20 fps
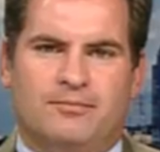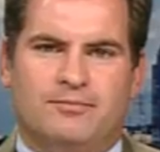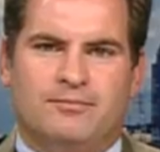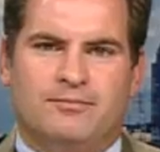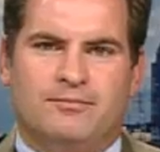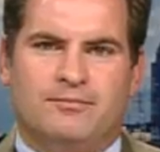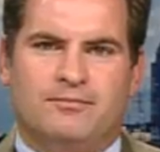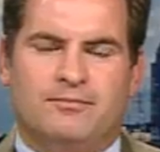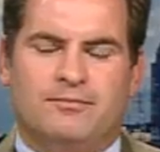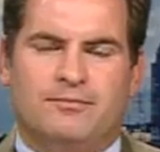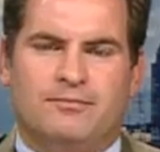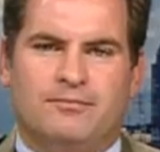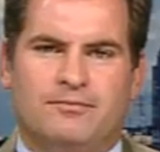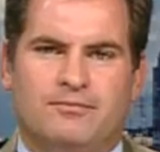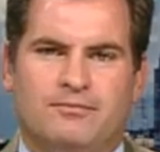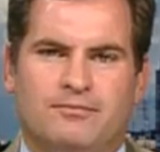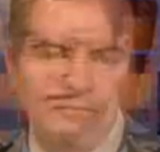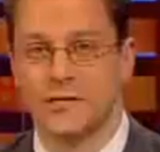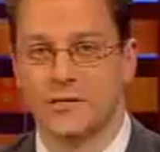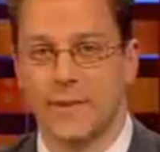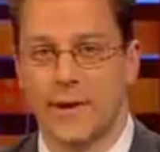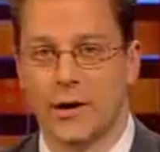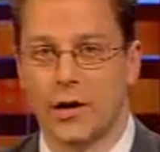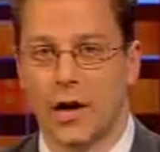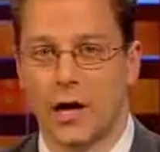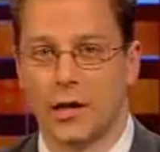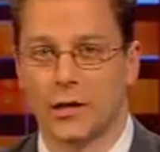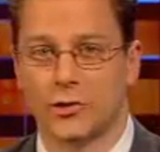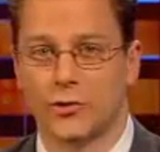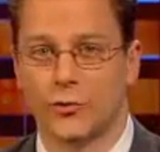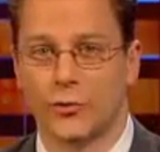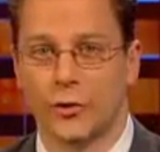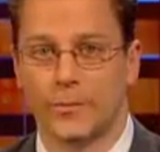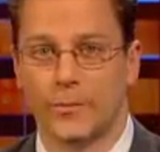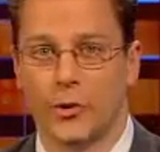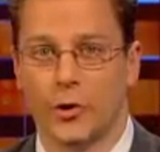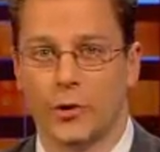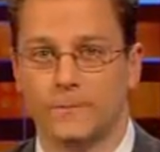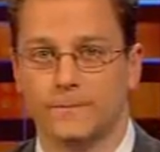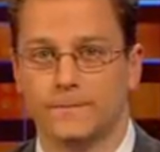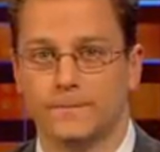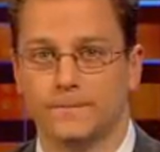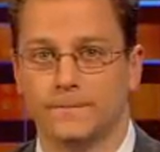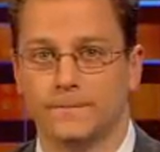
Paul, what do you think it says about college football?